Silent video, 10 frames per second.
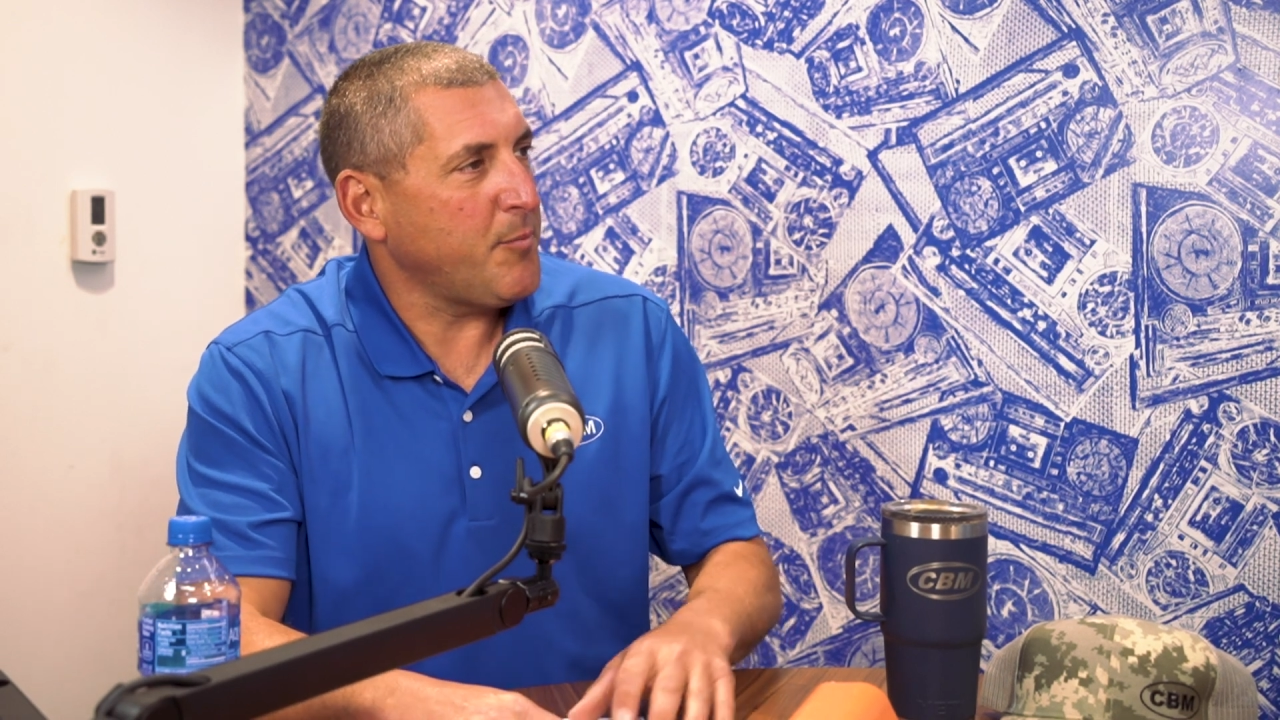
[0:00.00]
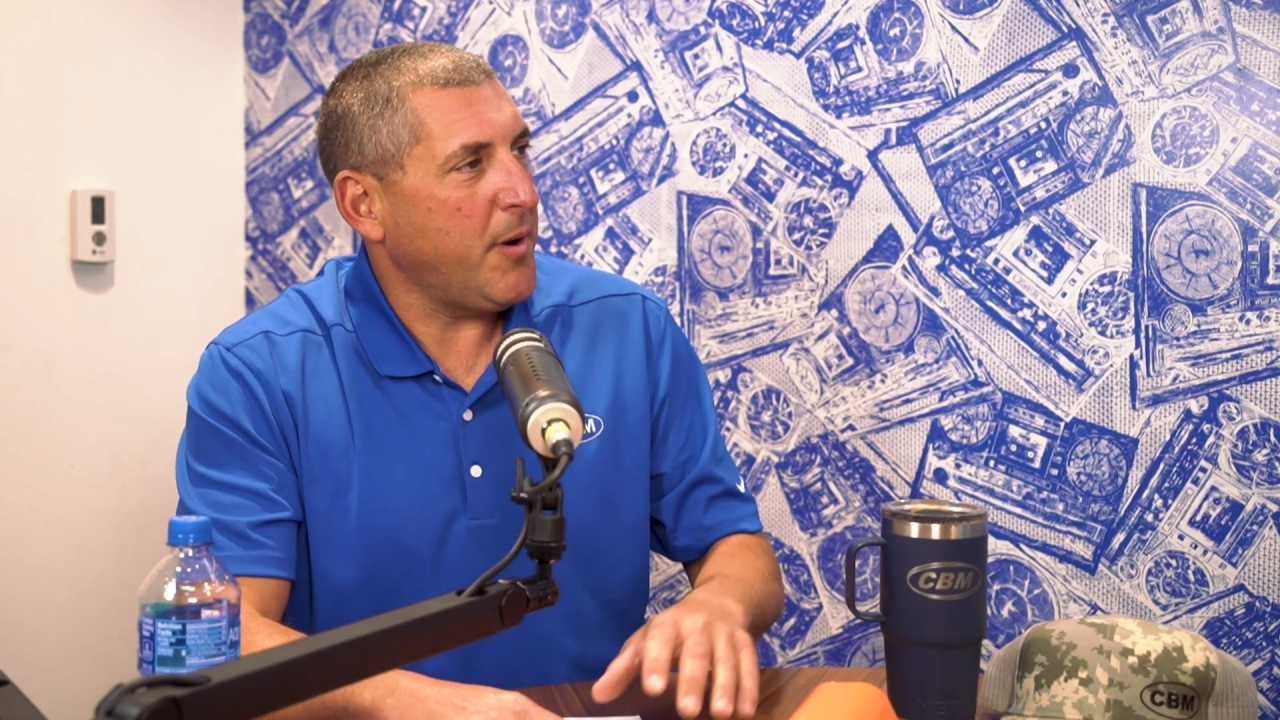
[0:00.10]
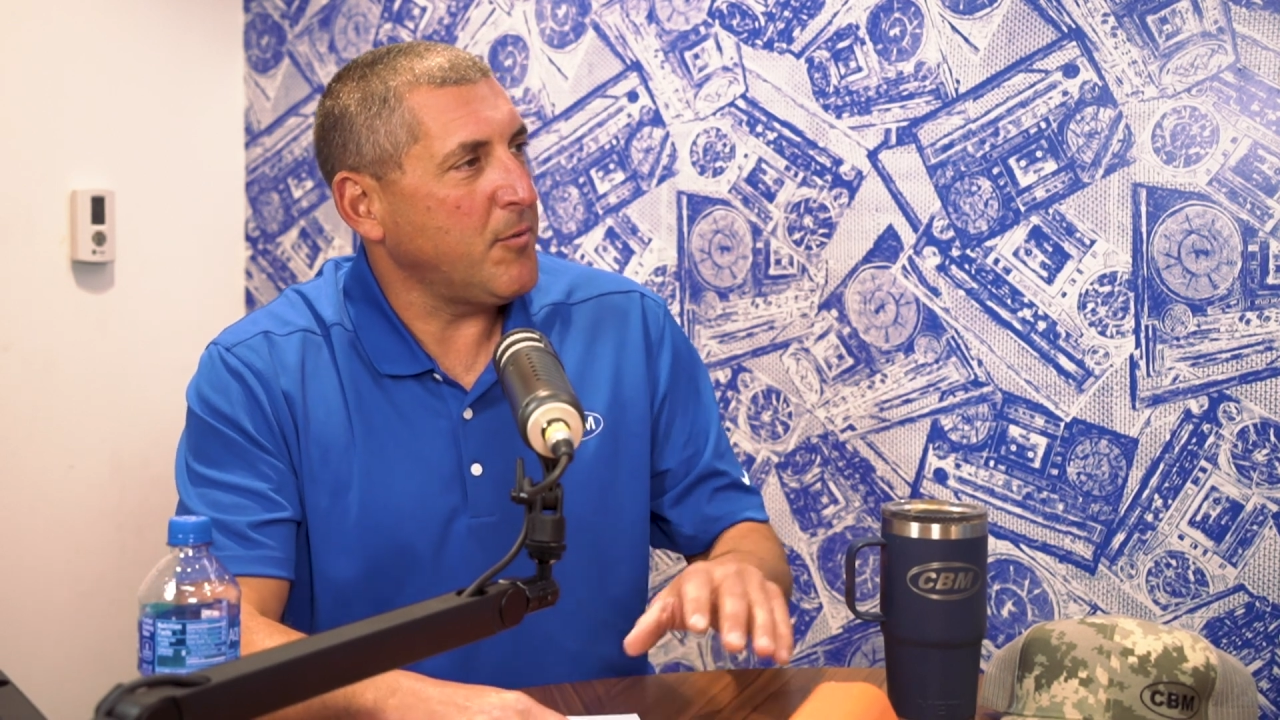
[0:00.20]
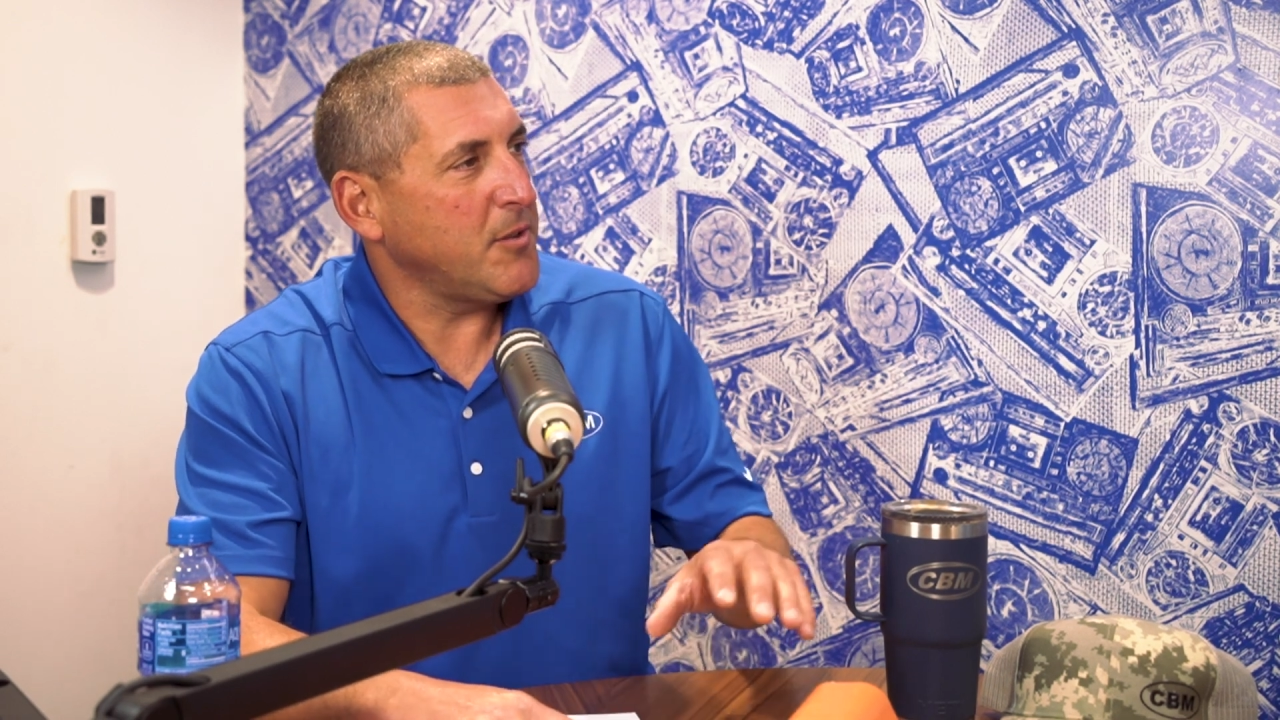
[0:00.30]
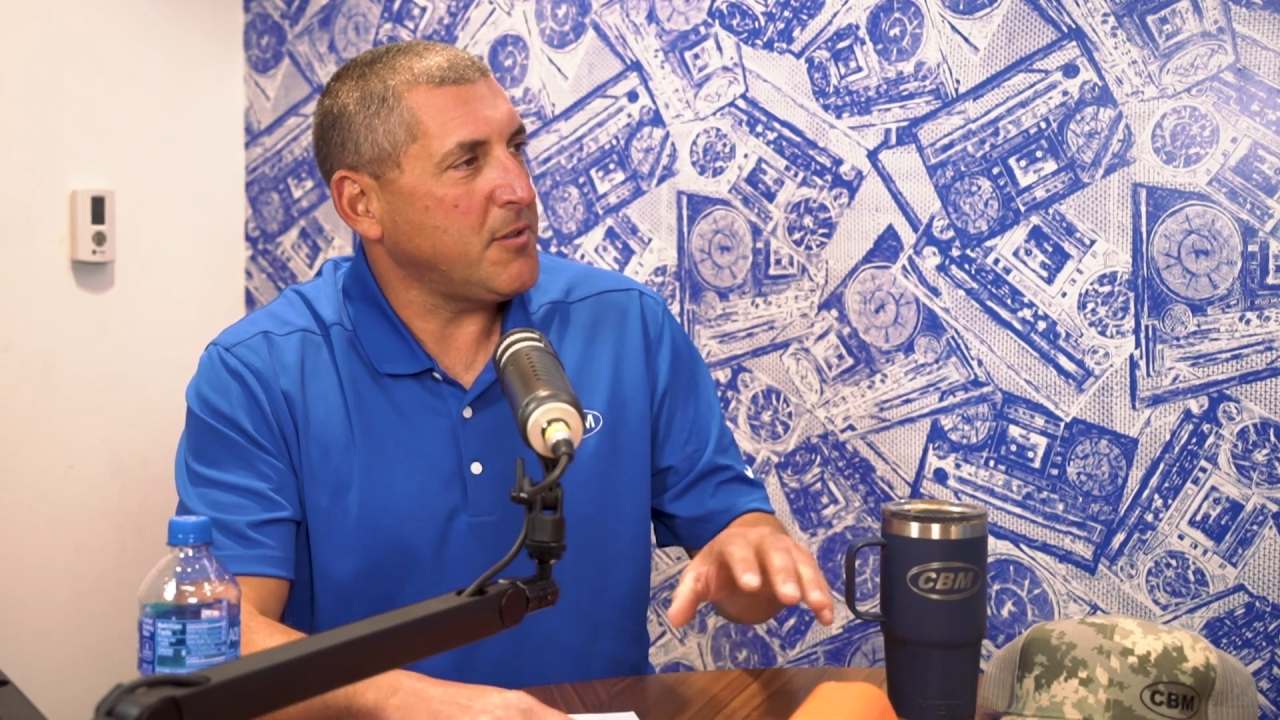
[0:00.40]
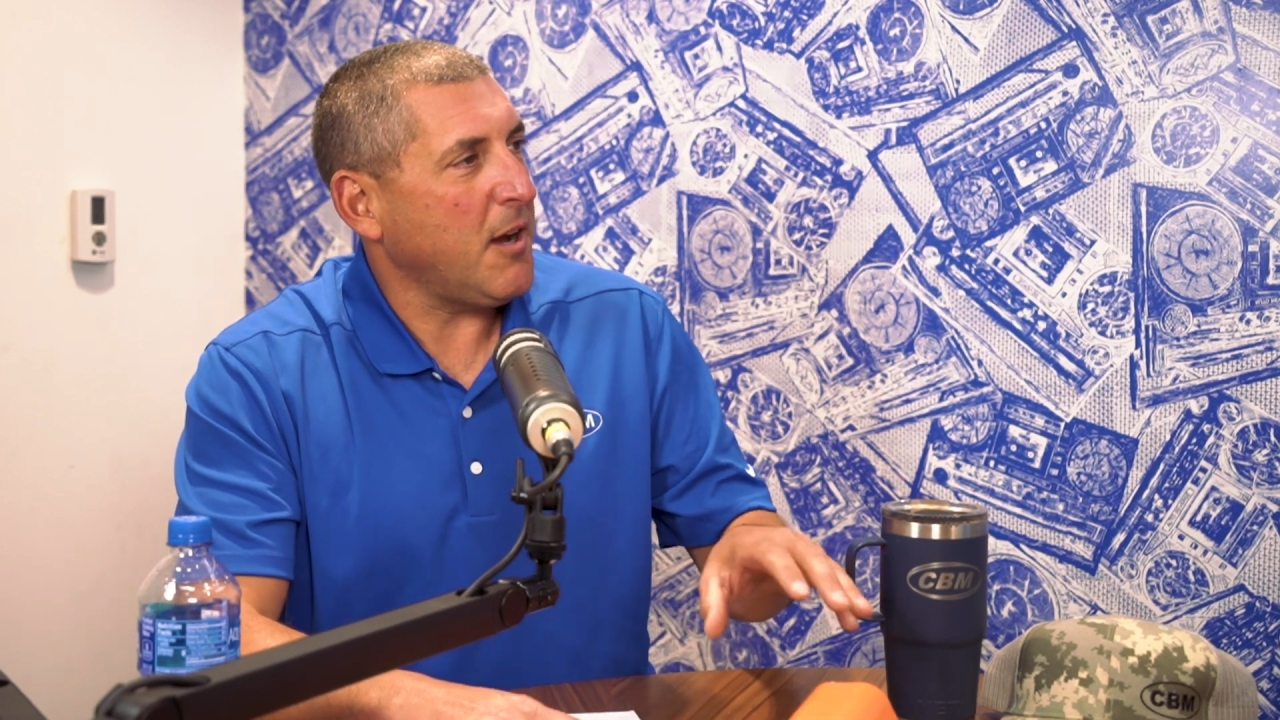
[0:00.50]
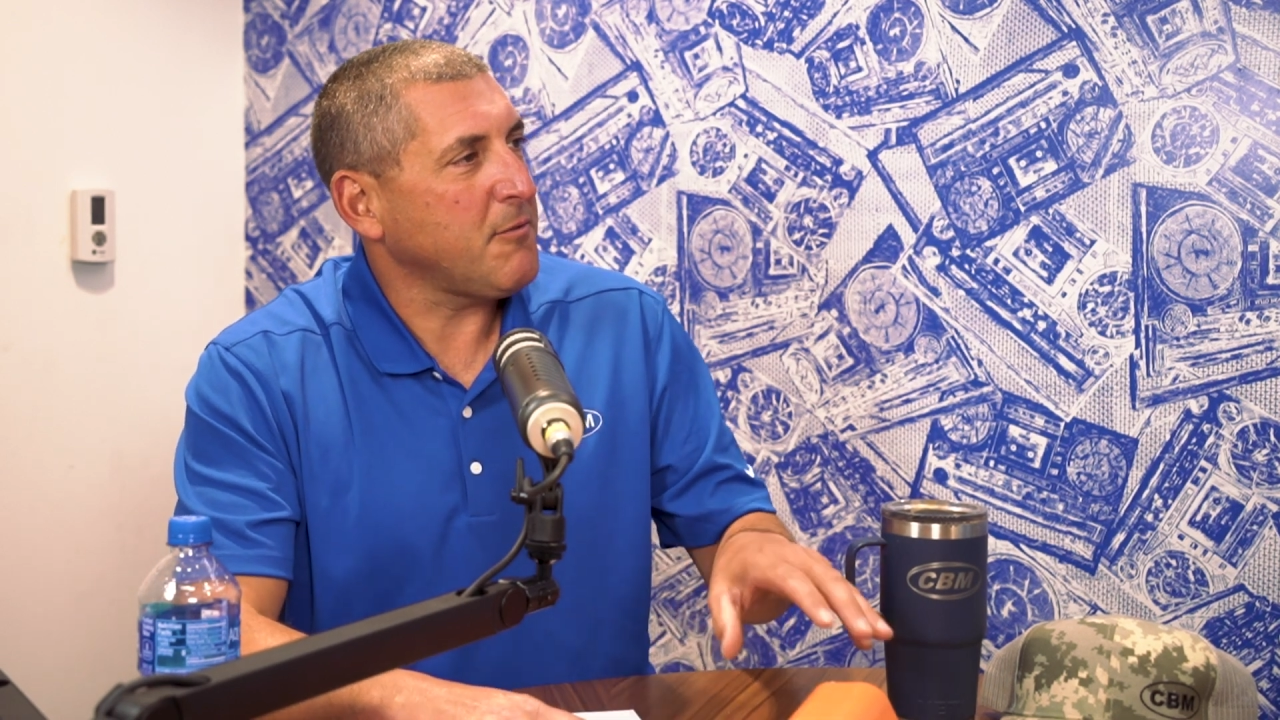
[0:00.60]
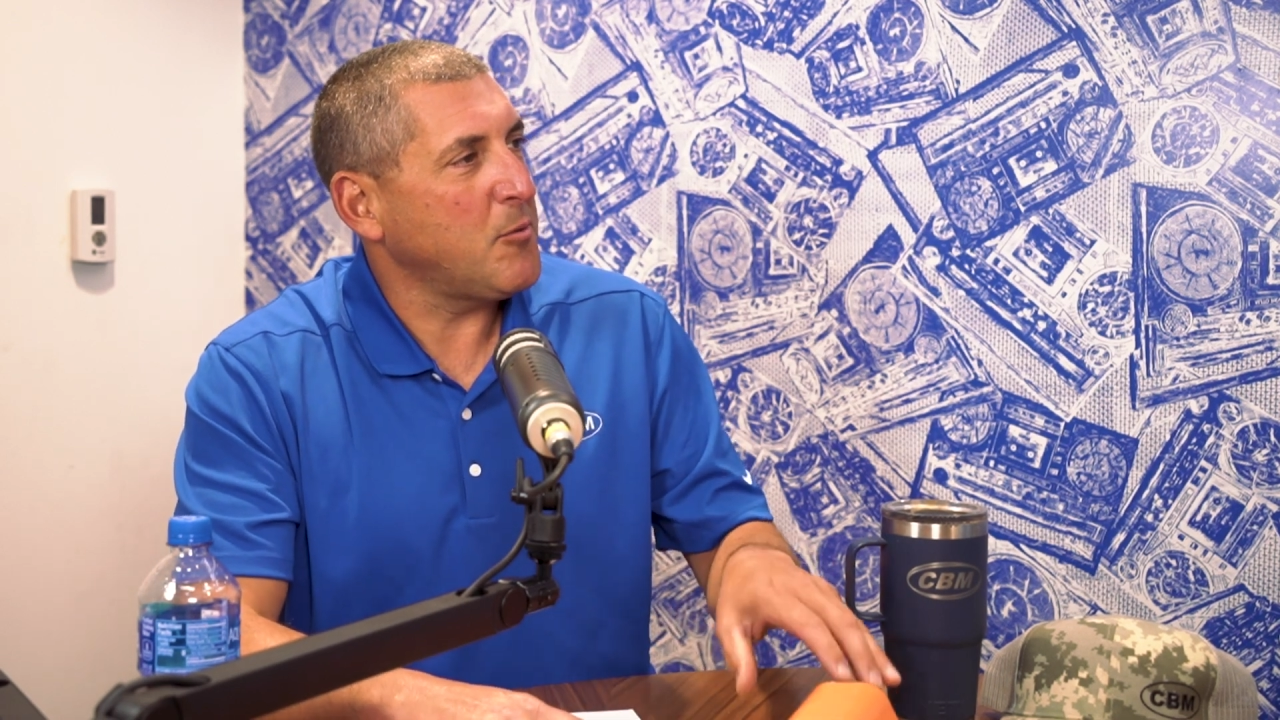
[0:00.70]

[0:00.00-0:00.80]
but we talk